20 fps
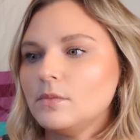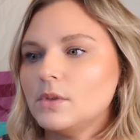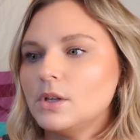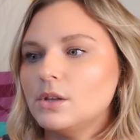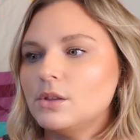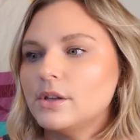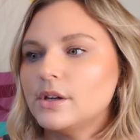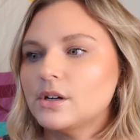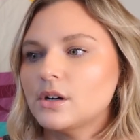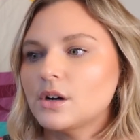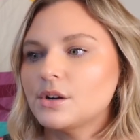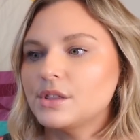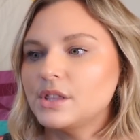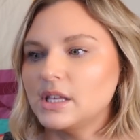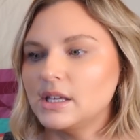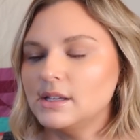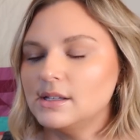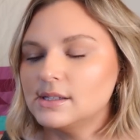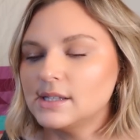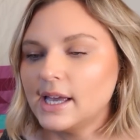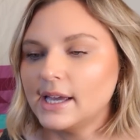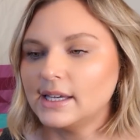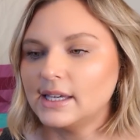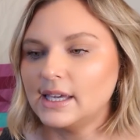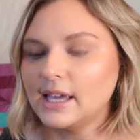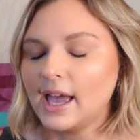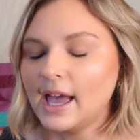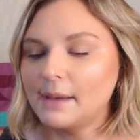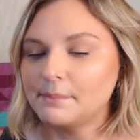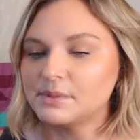There are things that
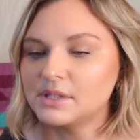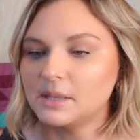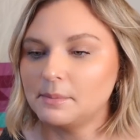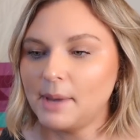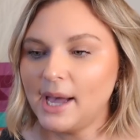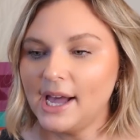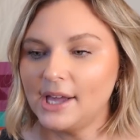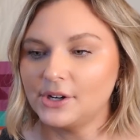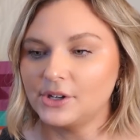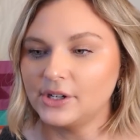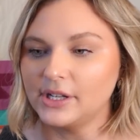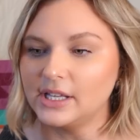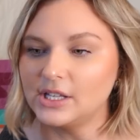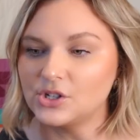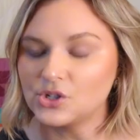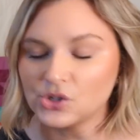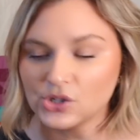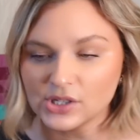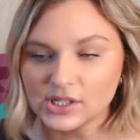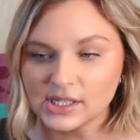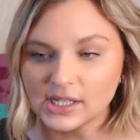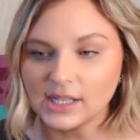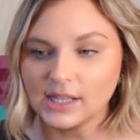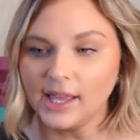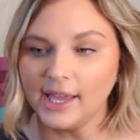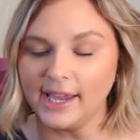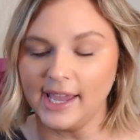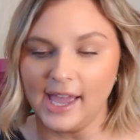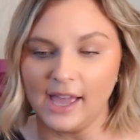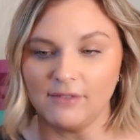kept the pattern interesting,
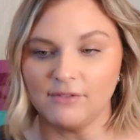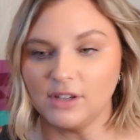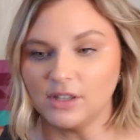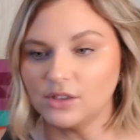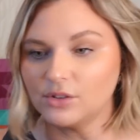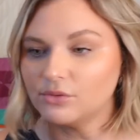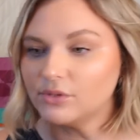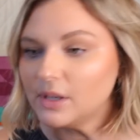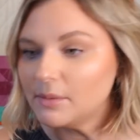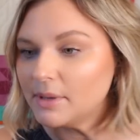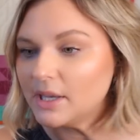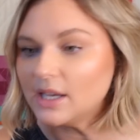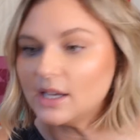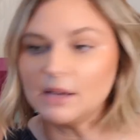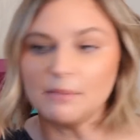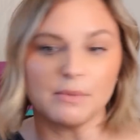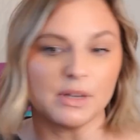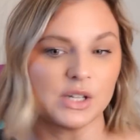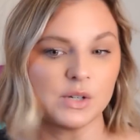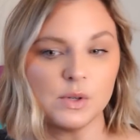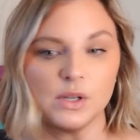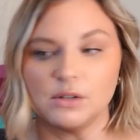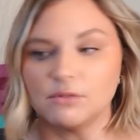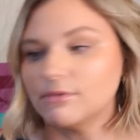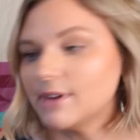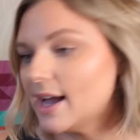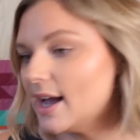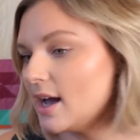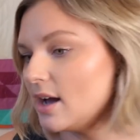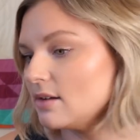like having the ribbing in between
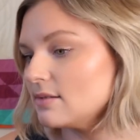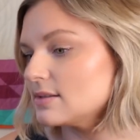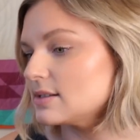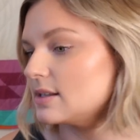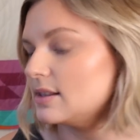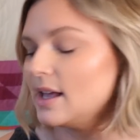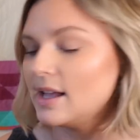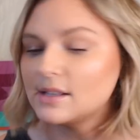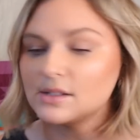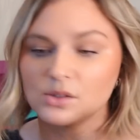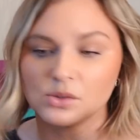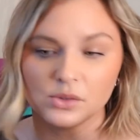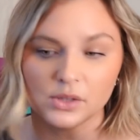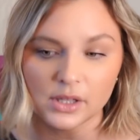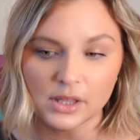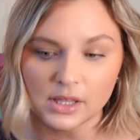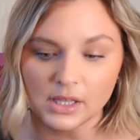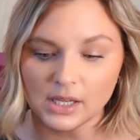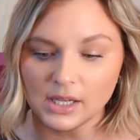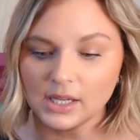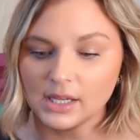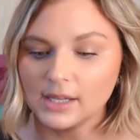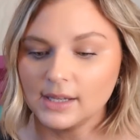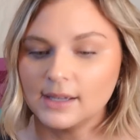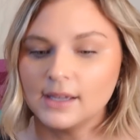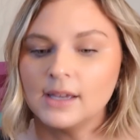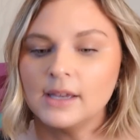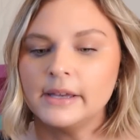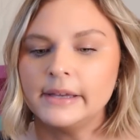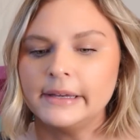rounds and that sort of thing.
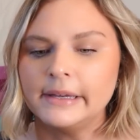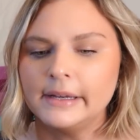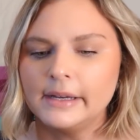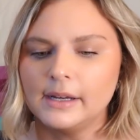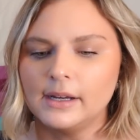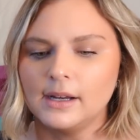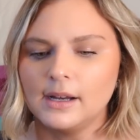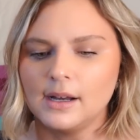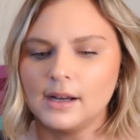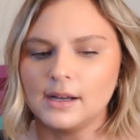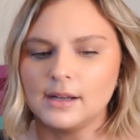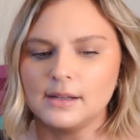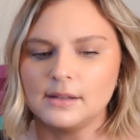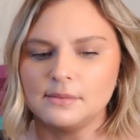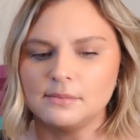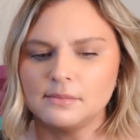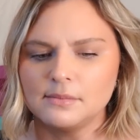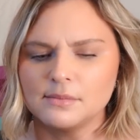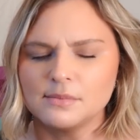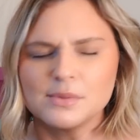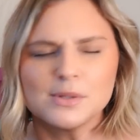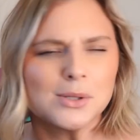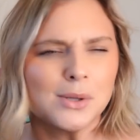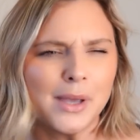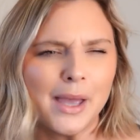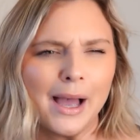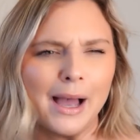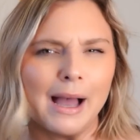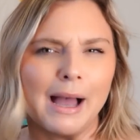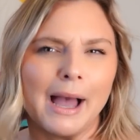So
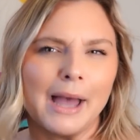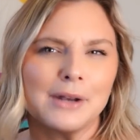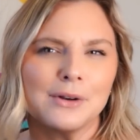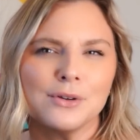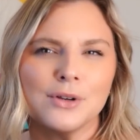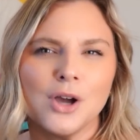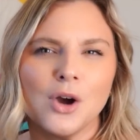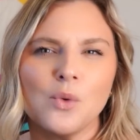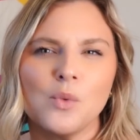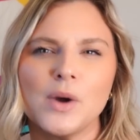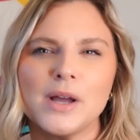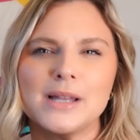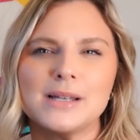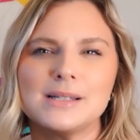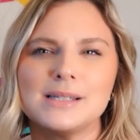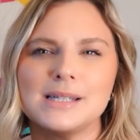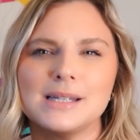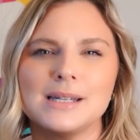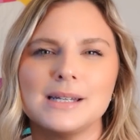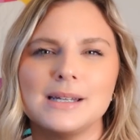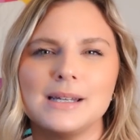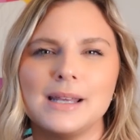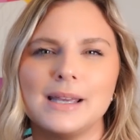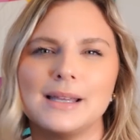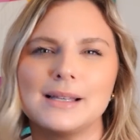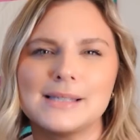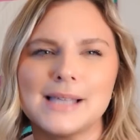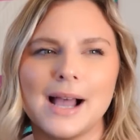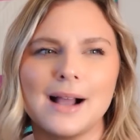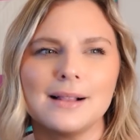yeah, I don't know what didn't
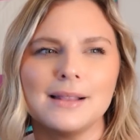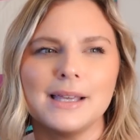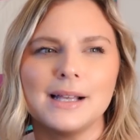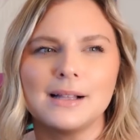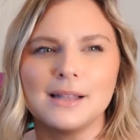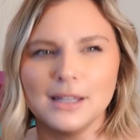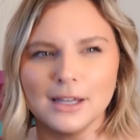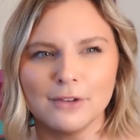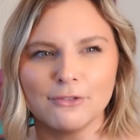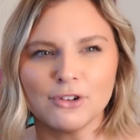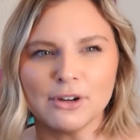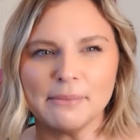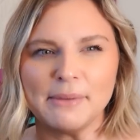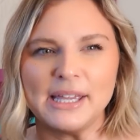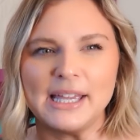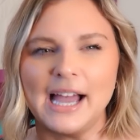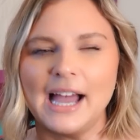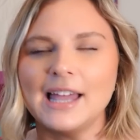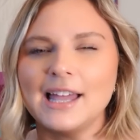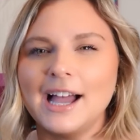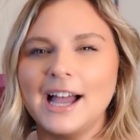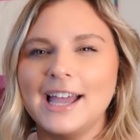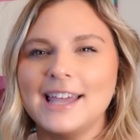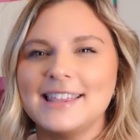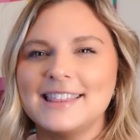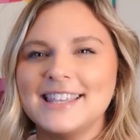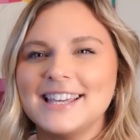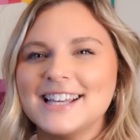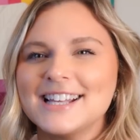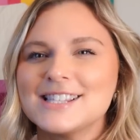exactly click for me. I
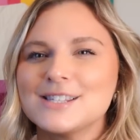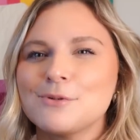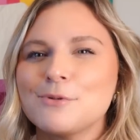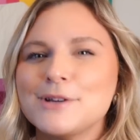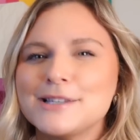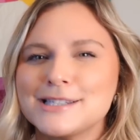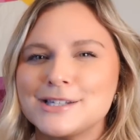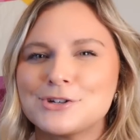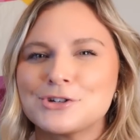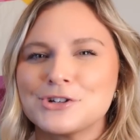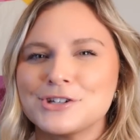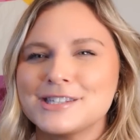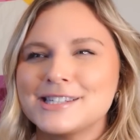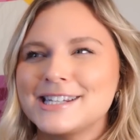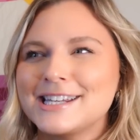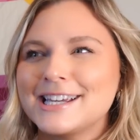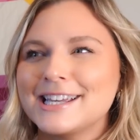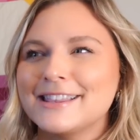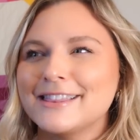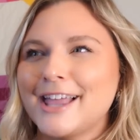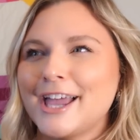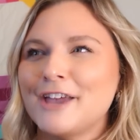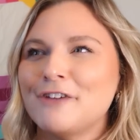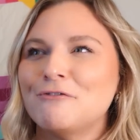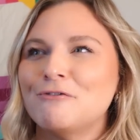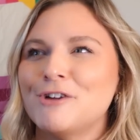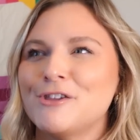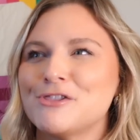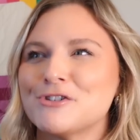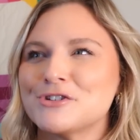think it's always interesting in
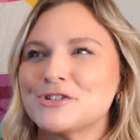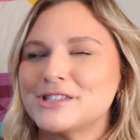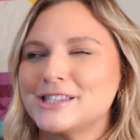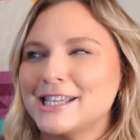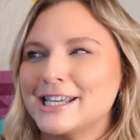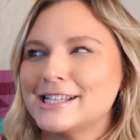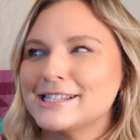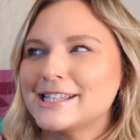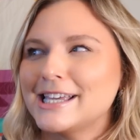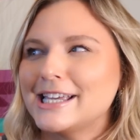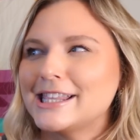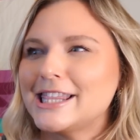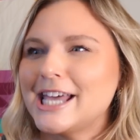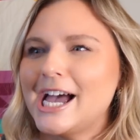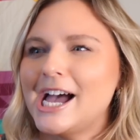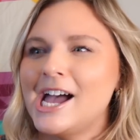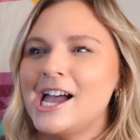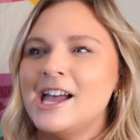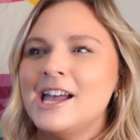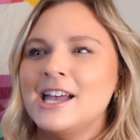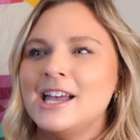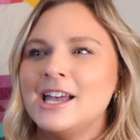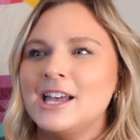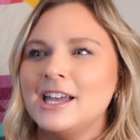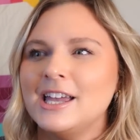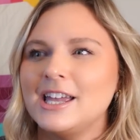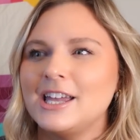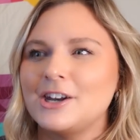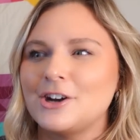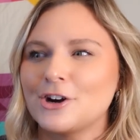life when there's things like that
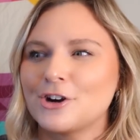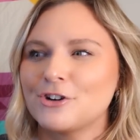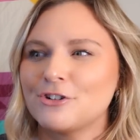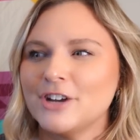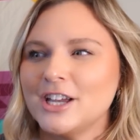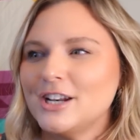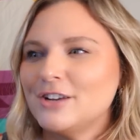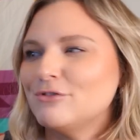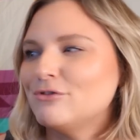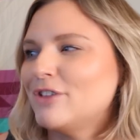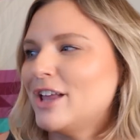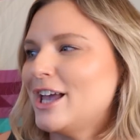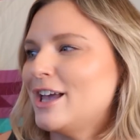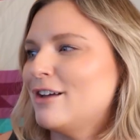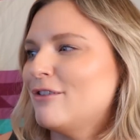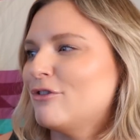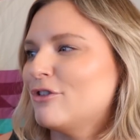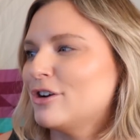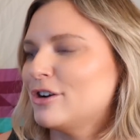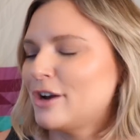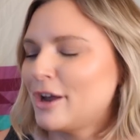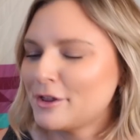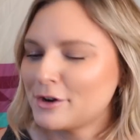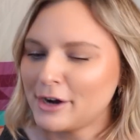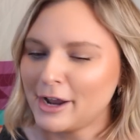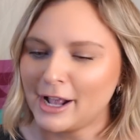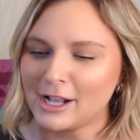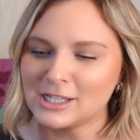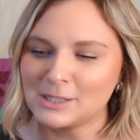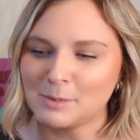in our creative life or in other
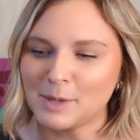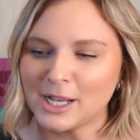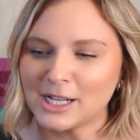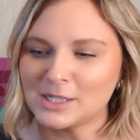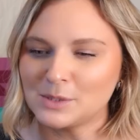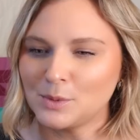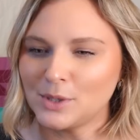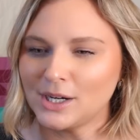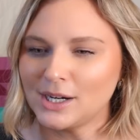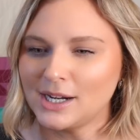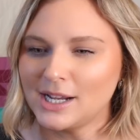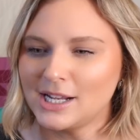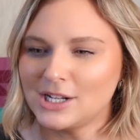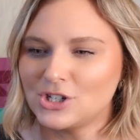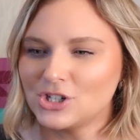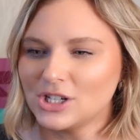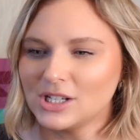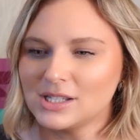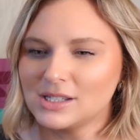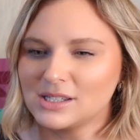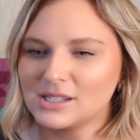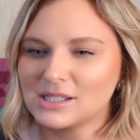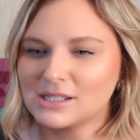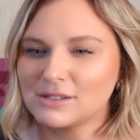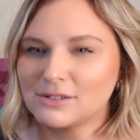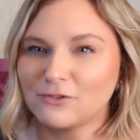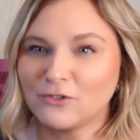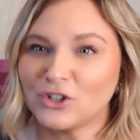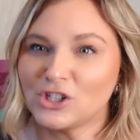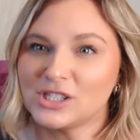aspects where it just,
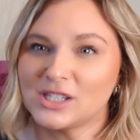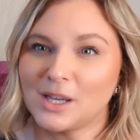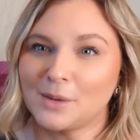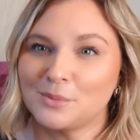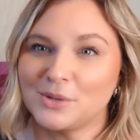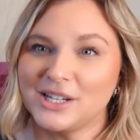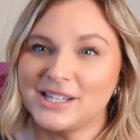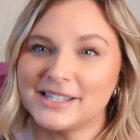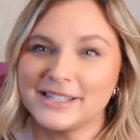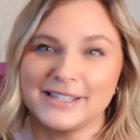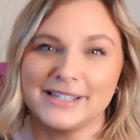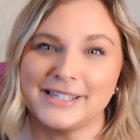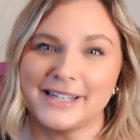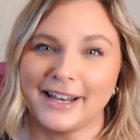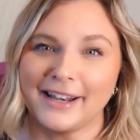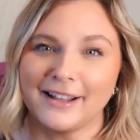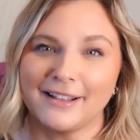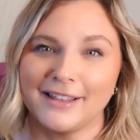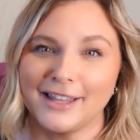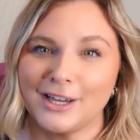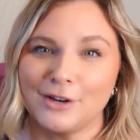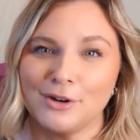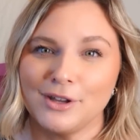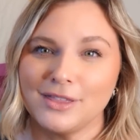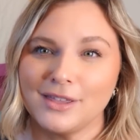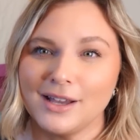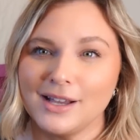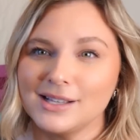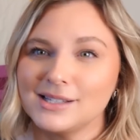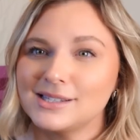for some reason, didn't click
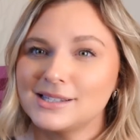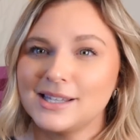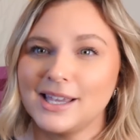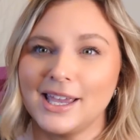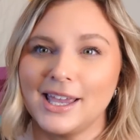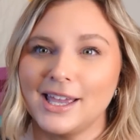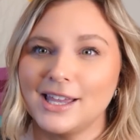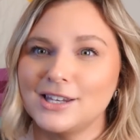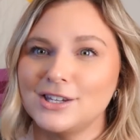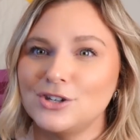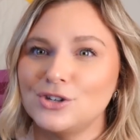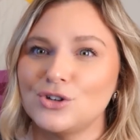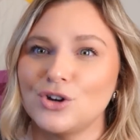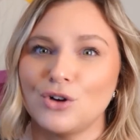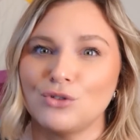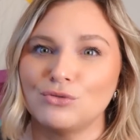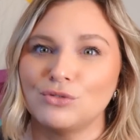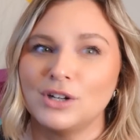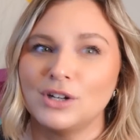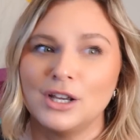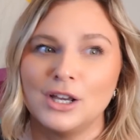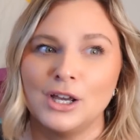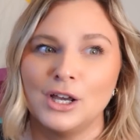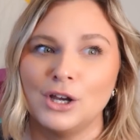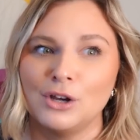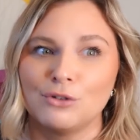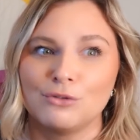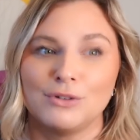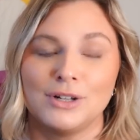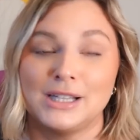with us and you don't
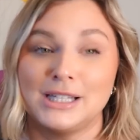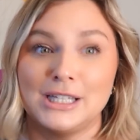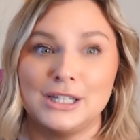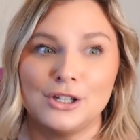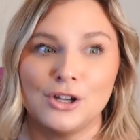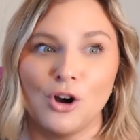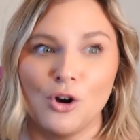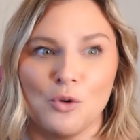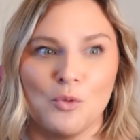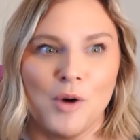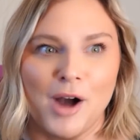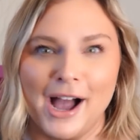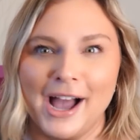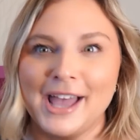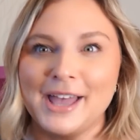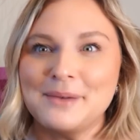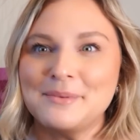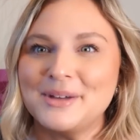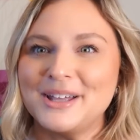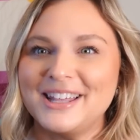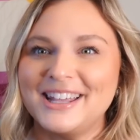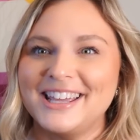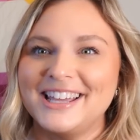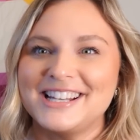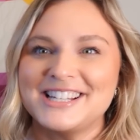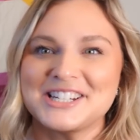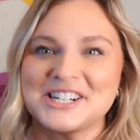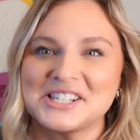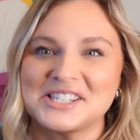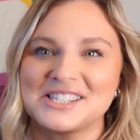really know why, but it
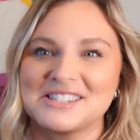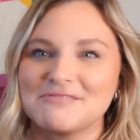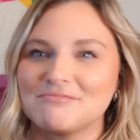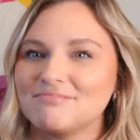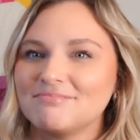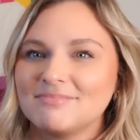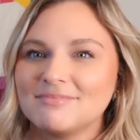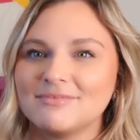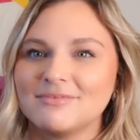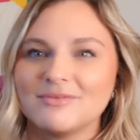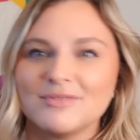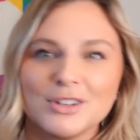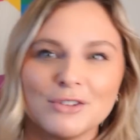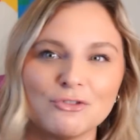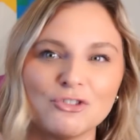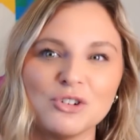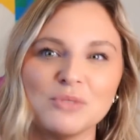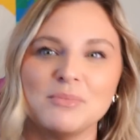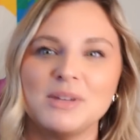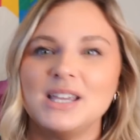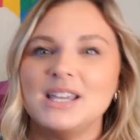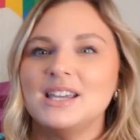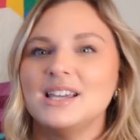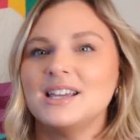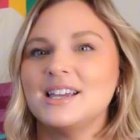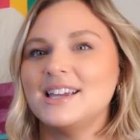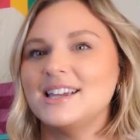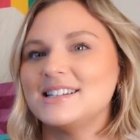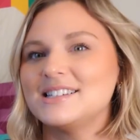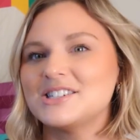just, for me,
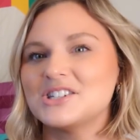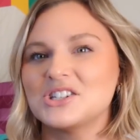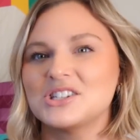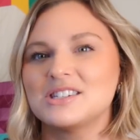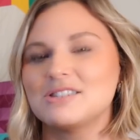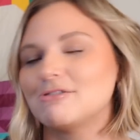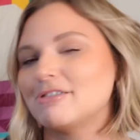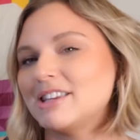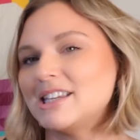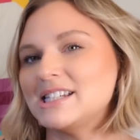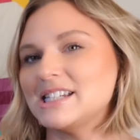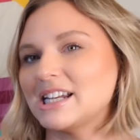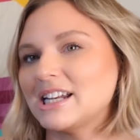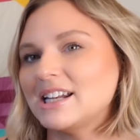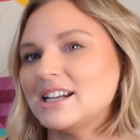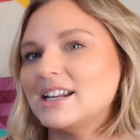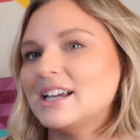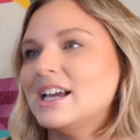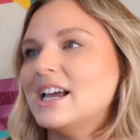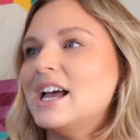it just really didn't.